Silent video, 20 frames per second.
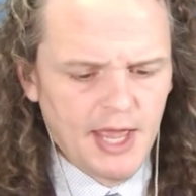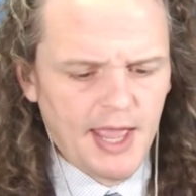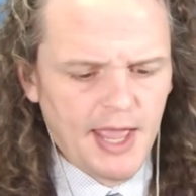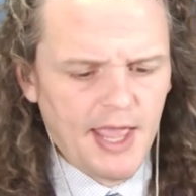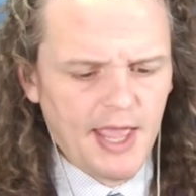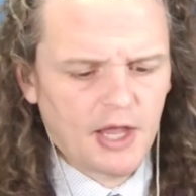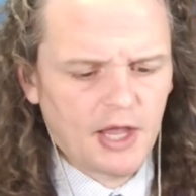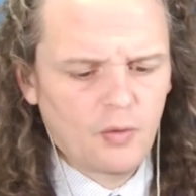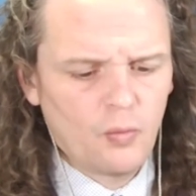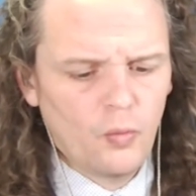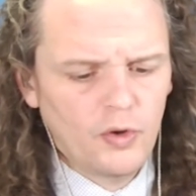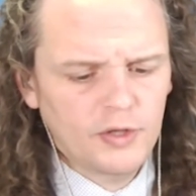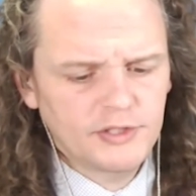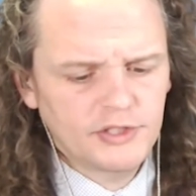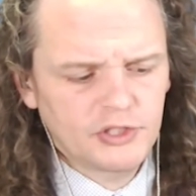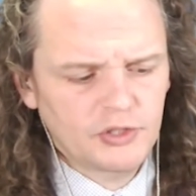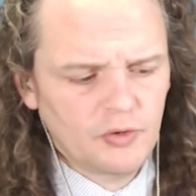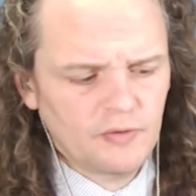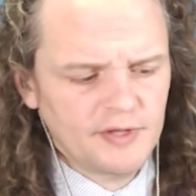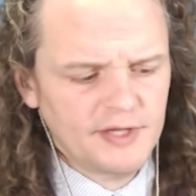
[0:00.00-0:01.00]
It would
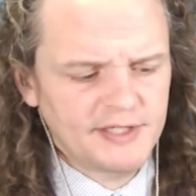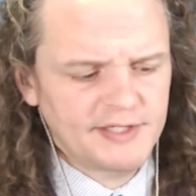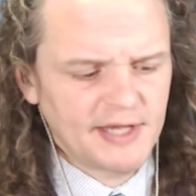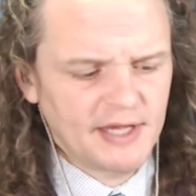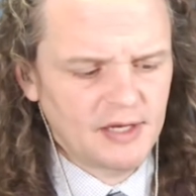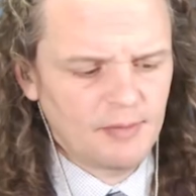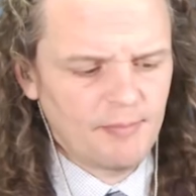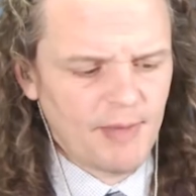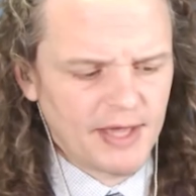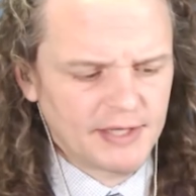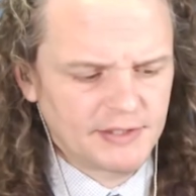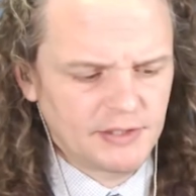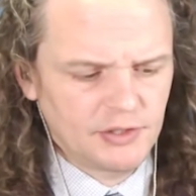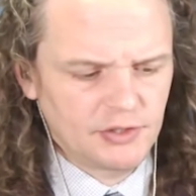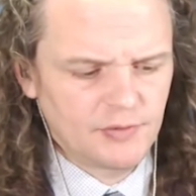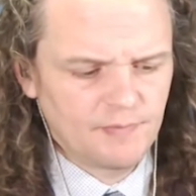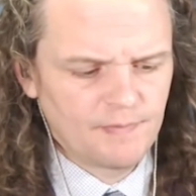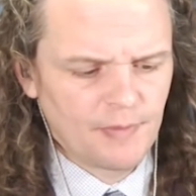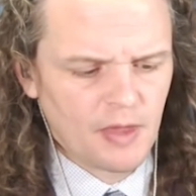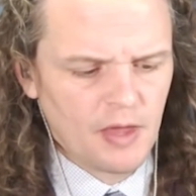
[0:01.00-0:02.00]
certainly send a message.